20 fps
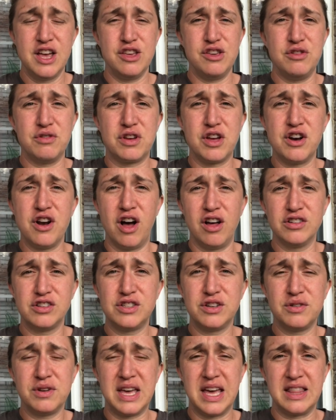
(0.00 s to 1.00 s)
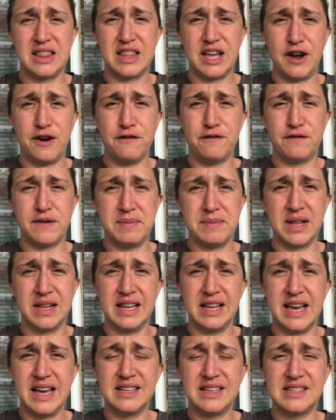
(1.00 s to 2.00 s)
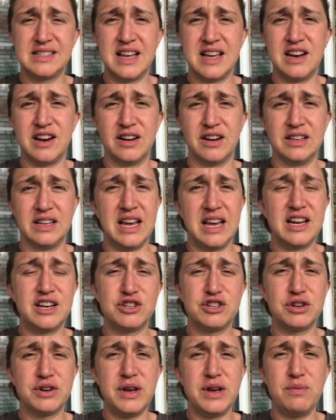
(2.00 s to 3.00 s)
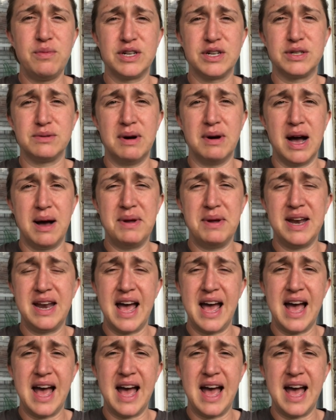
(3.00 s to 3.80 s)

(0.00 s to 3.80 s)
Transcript: You can also get there from the links in our link tree, which mom and